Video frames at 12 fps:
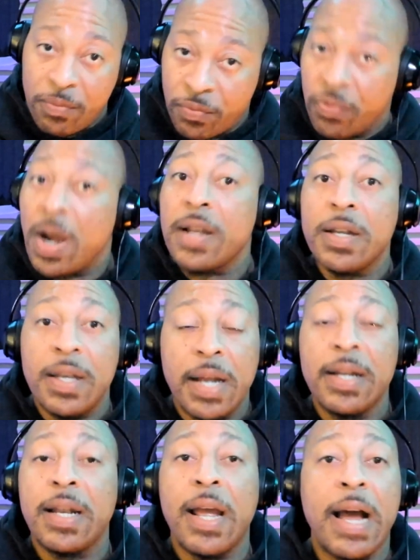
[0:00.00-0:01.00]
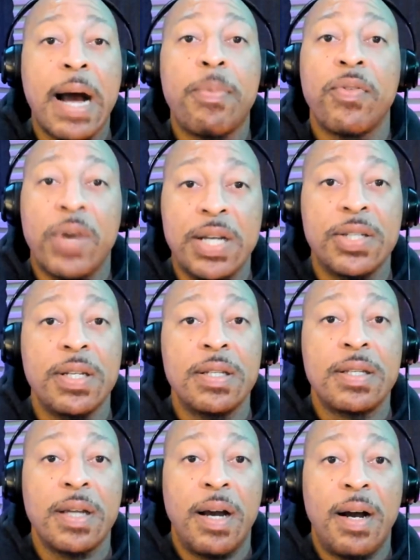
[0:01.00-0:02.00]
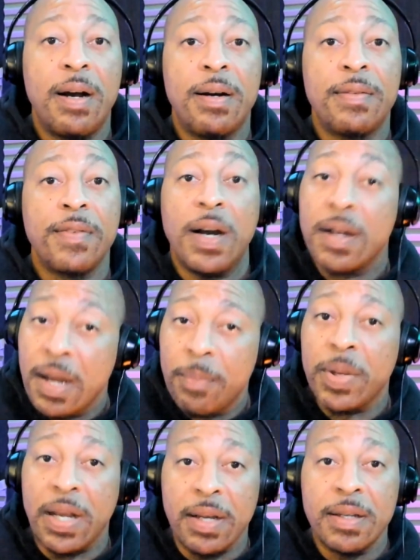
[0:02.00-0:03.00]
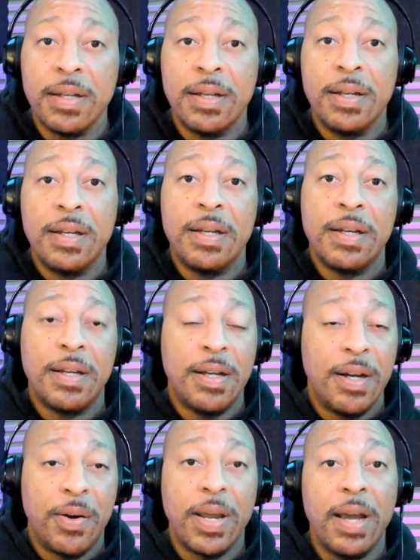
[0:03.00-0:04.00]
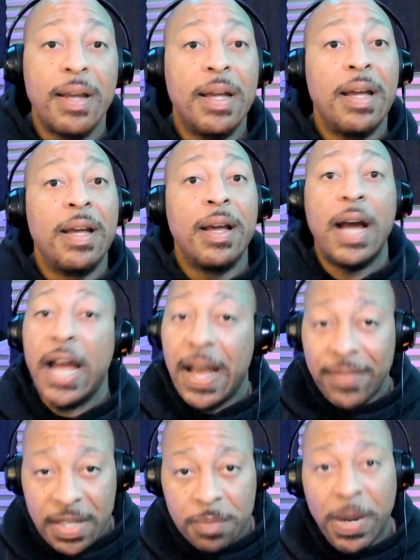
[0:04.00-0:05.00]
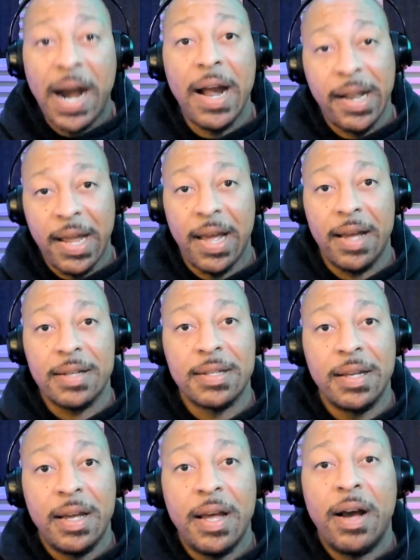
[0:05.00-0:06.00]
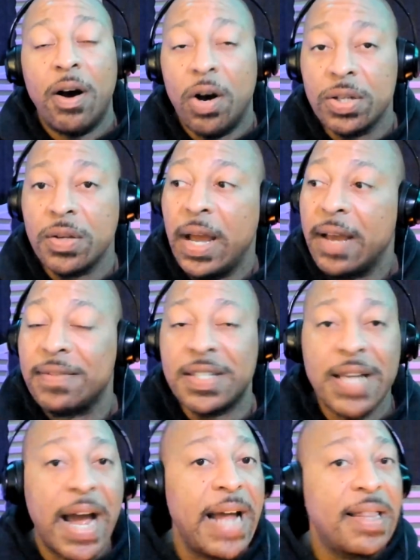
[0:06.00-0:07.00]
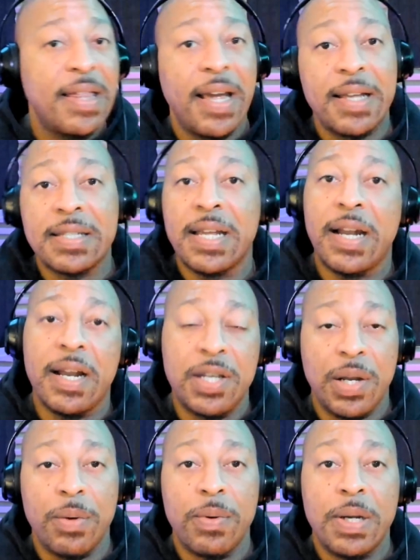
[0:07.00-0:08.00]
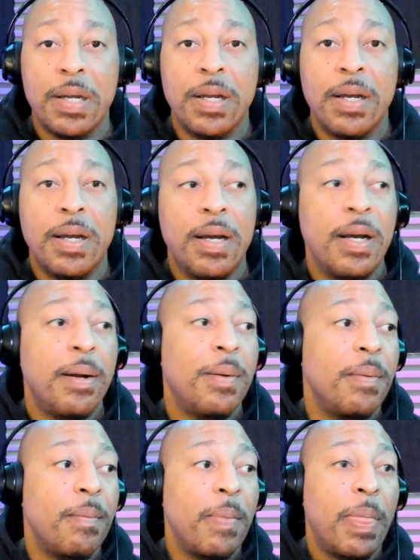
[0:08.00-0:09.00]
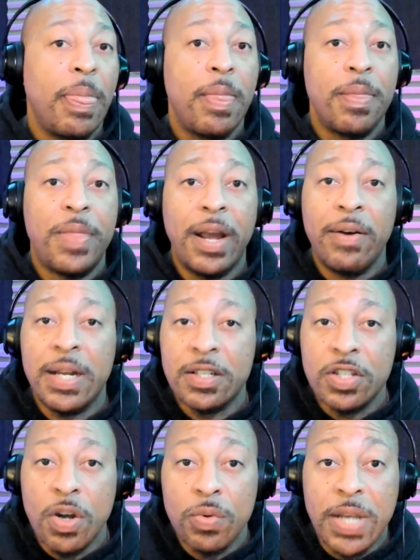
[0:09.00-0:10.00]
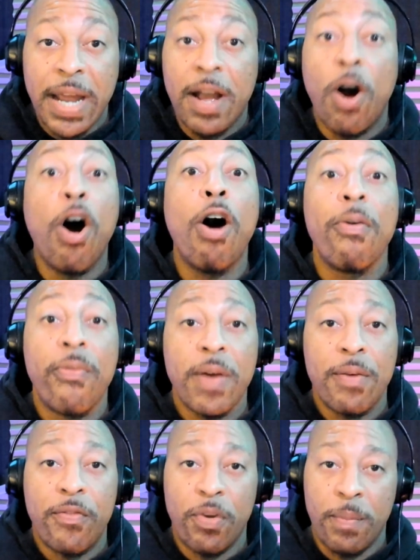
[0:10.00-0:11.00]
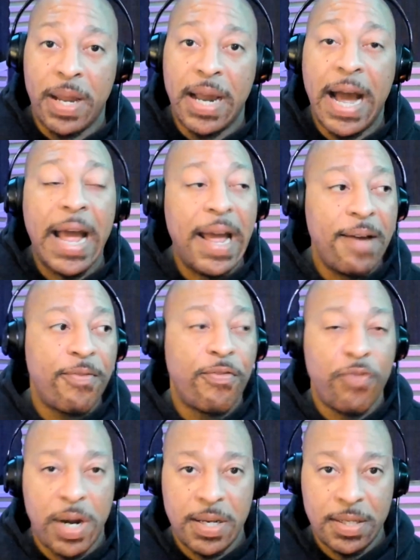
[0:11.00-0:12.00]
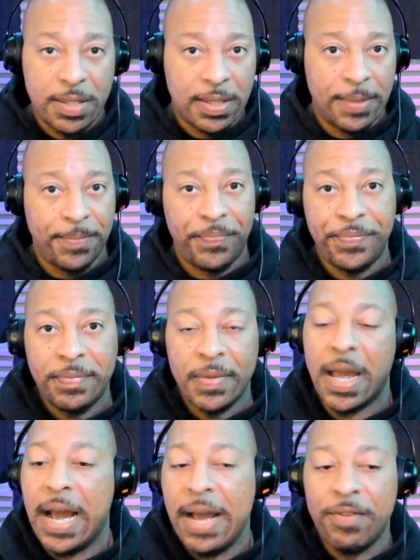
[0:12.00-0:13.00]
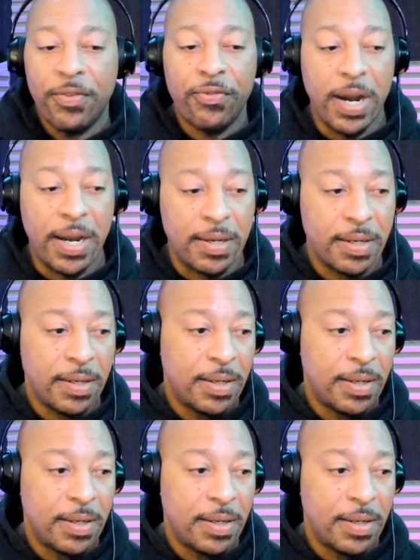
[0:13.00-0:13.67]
run the day-to-day operations of a company. Okay. I have this podcast. Also have side things that I do. There is no day off for me. I have friends. I have a friend,